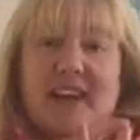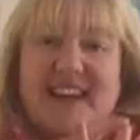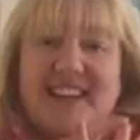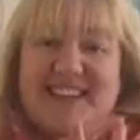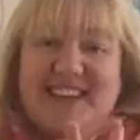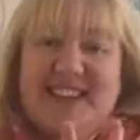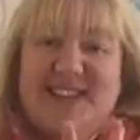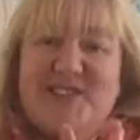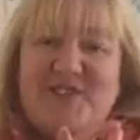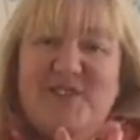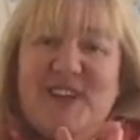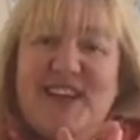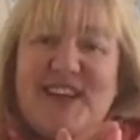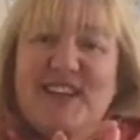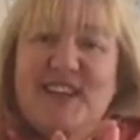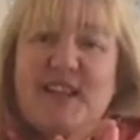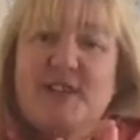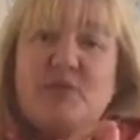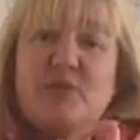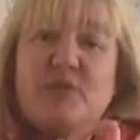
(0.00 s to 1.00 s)
And this finger,
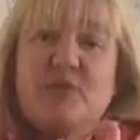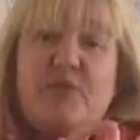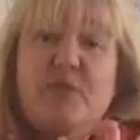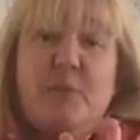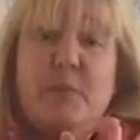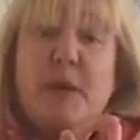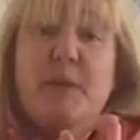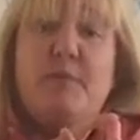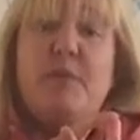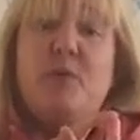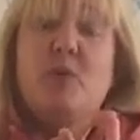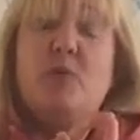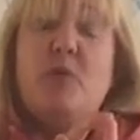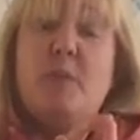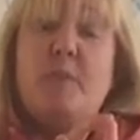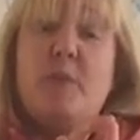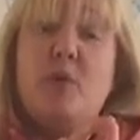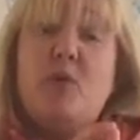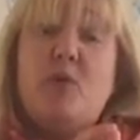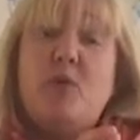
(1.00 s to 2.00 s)
this was for people who are
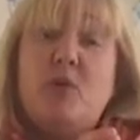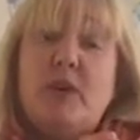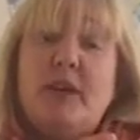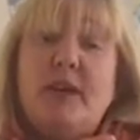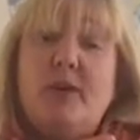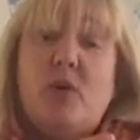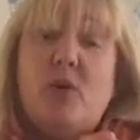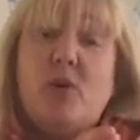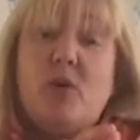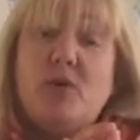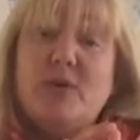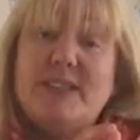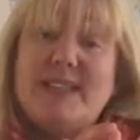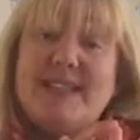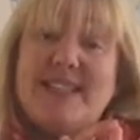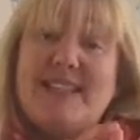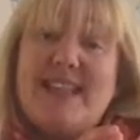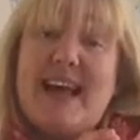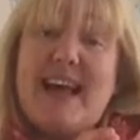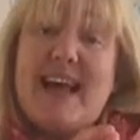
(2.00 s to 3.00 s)
poorly or who are
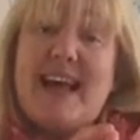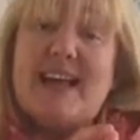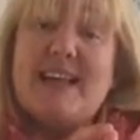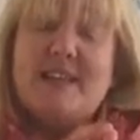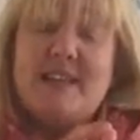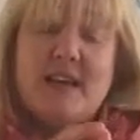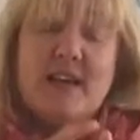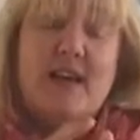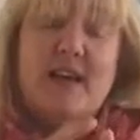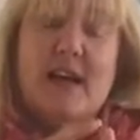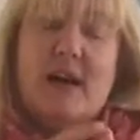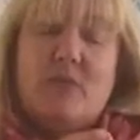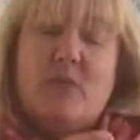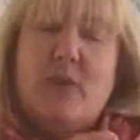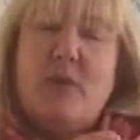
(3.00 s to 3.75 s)
sad, and